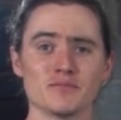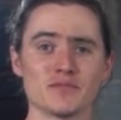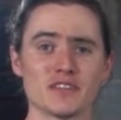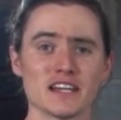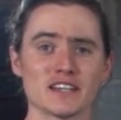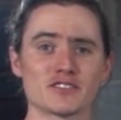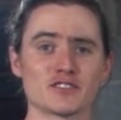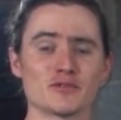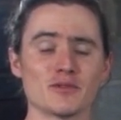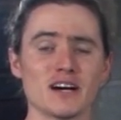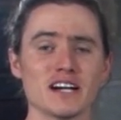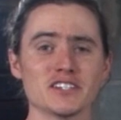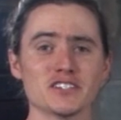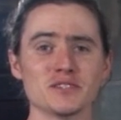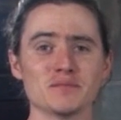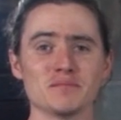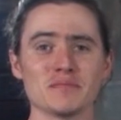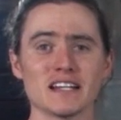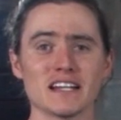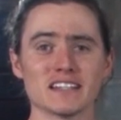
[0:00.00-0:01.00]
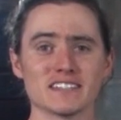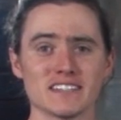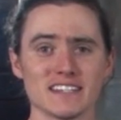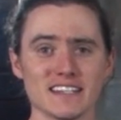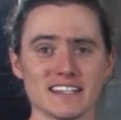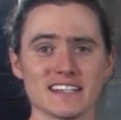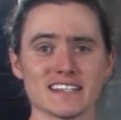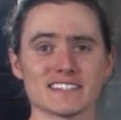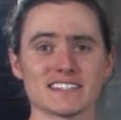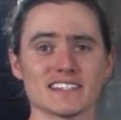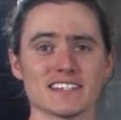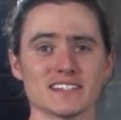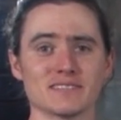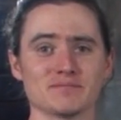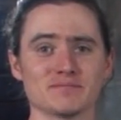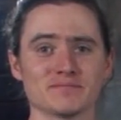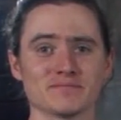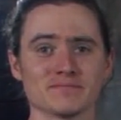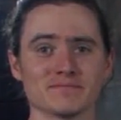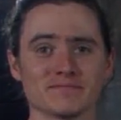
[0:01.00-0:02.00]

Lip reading: Thanks for watching, and I'll see you next time.